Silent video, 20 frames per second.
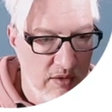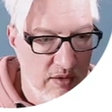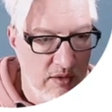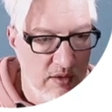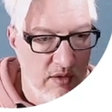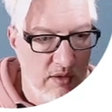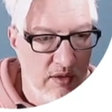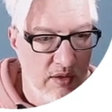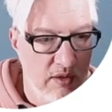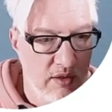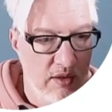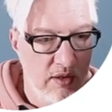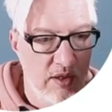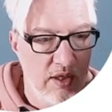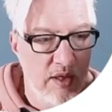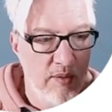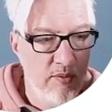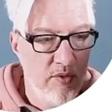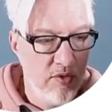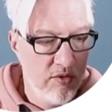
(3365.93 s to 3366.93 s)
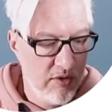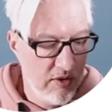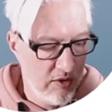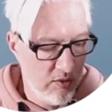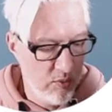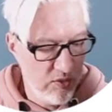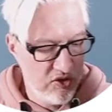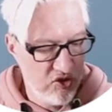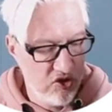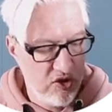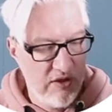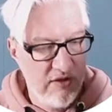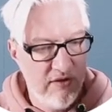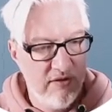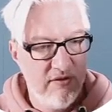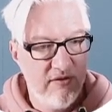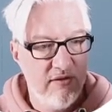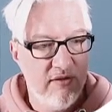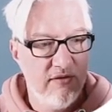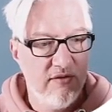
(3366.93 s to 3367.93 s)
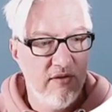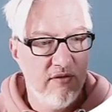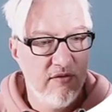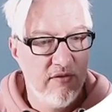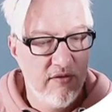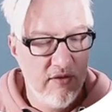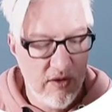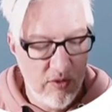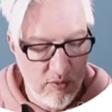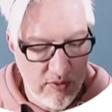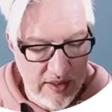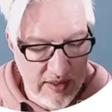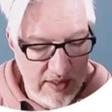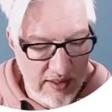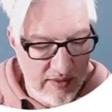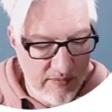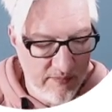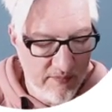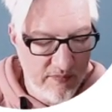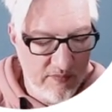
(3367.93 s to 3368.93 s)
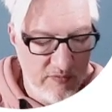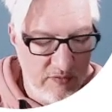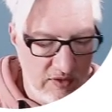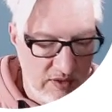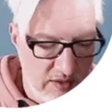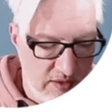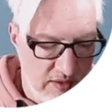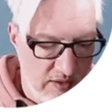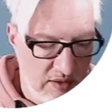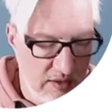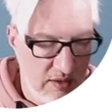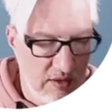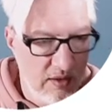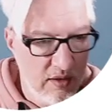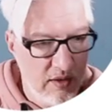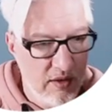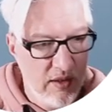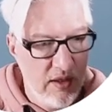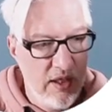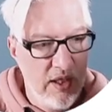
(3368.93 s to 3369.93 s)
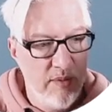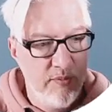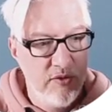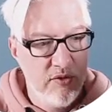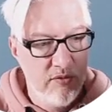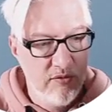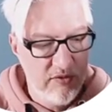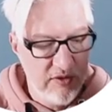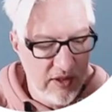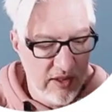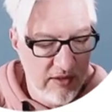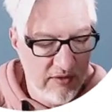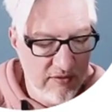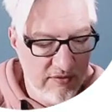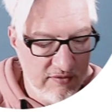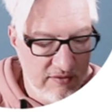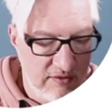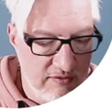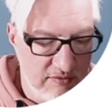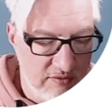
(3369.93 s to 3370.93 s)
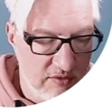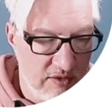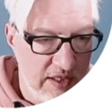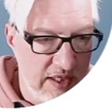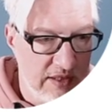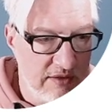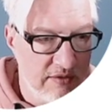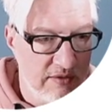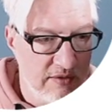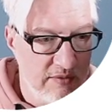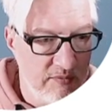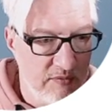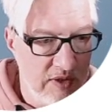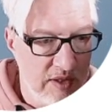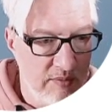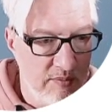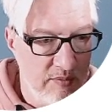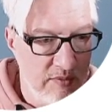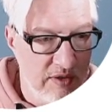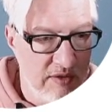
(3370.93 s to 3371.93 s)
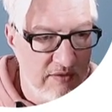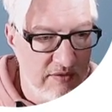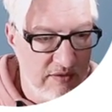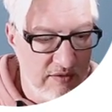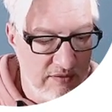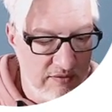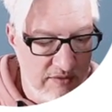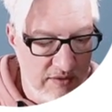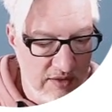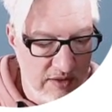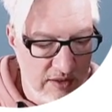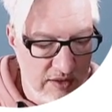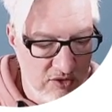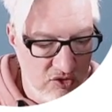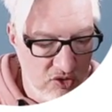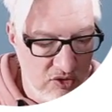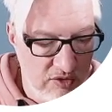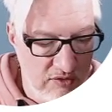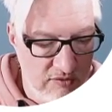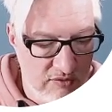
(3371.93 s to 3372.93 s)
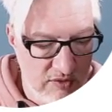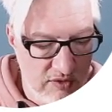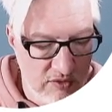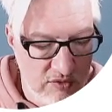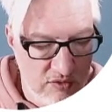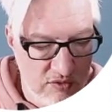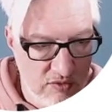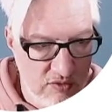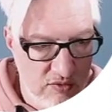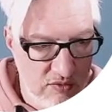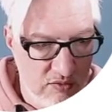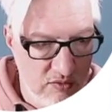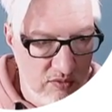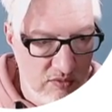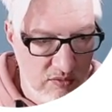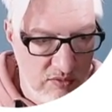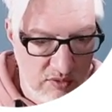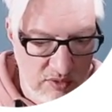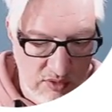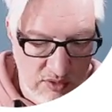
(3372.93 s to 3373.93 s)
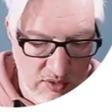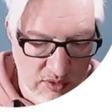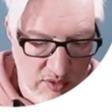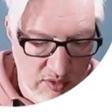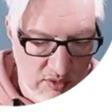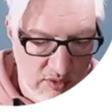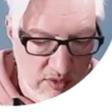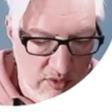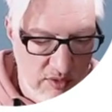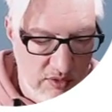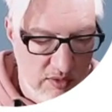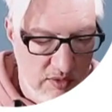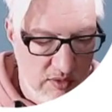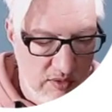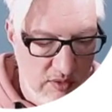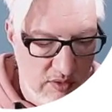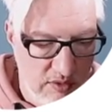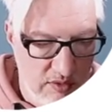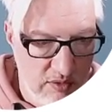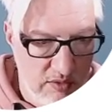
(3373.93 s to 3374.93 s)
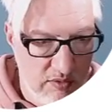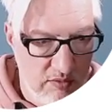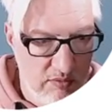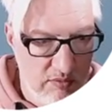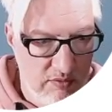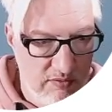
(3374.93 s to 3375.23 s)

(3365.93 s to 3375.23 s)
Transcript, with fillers: I'm looking which instances are running. I'm using instance connect, mssh ec2 user